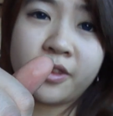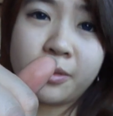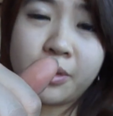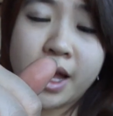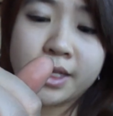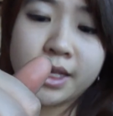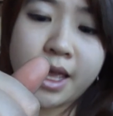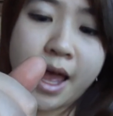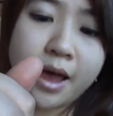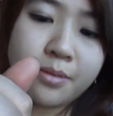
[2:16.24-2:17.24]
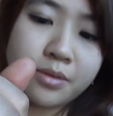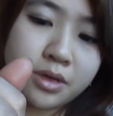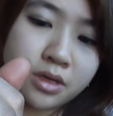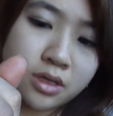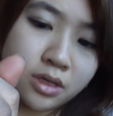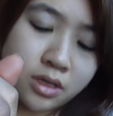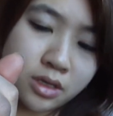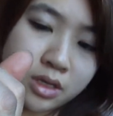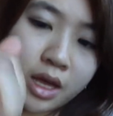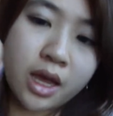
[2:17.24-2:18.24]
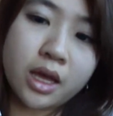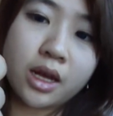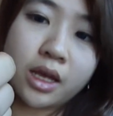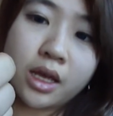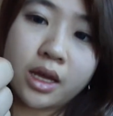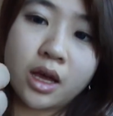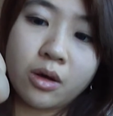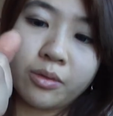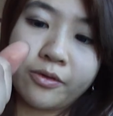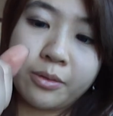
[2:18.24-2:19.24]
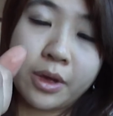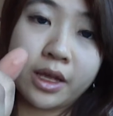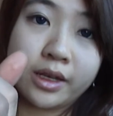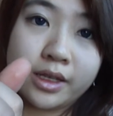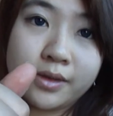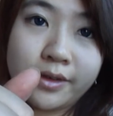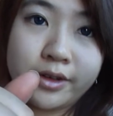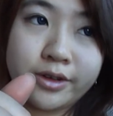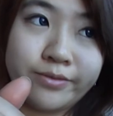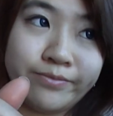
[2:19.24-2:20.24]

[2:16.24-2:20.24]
the plastic cap, and I get help from my index finger.